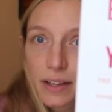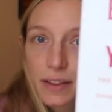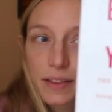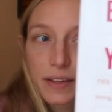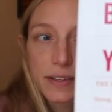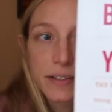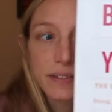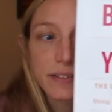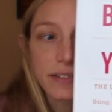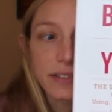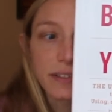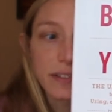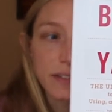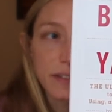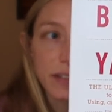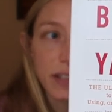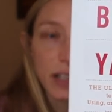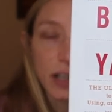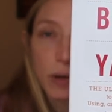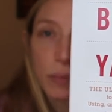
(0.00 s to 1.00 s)
This
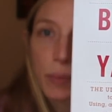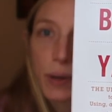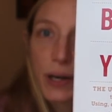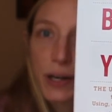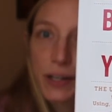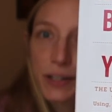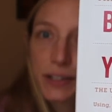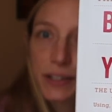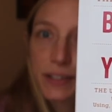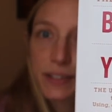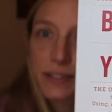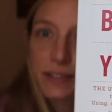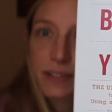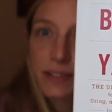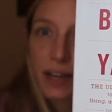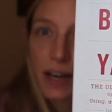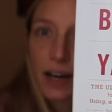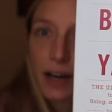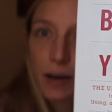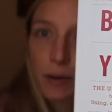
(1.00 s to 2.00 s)
is Clara
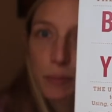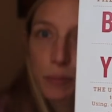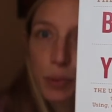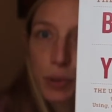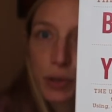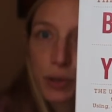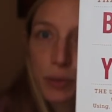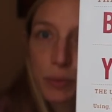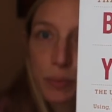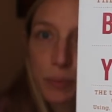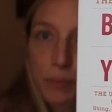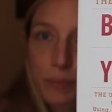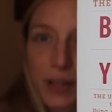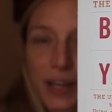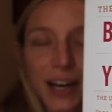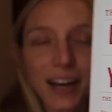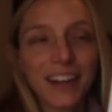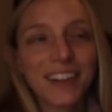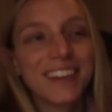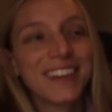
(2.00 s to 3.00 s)
Park's uh, book,
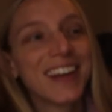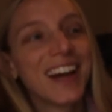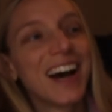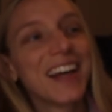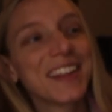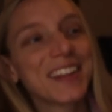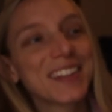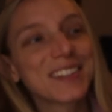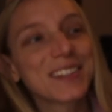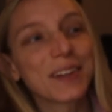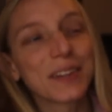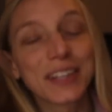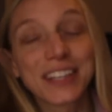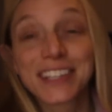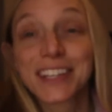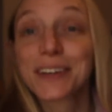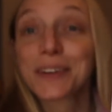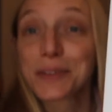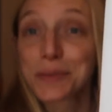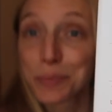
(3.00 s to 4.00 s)
I think it's called The
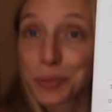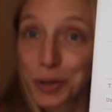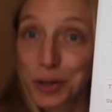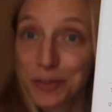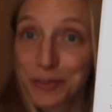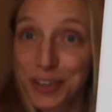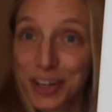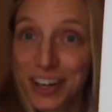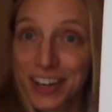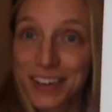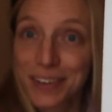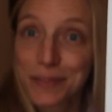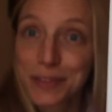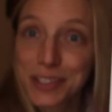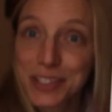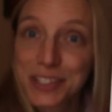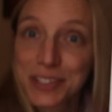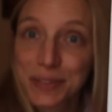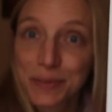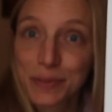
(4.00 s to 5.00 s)
Knitter's Book of Yarn,
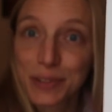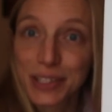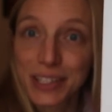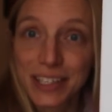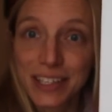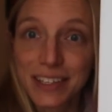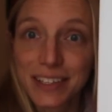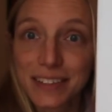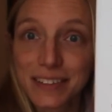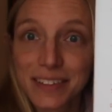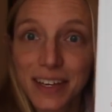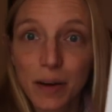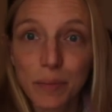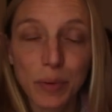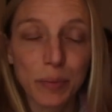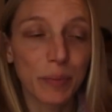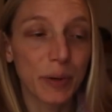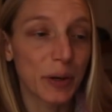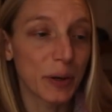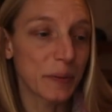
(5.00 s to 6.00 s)
which really is
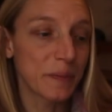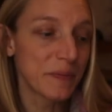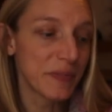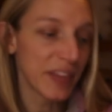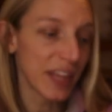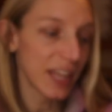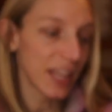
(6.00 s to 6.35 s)
apropos.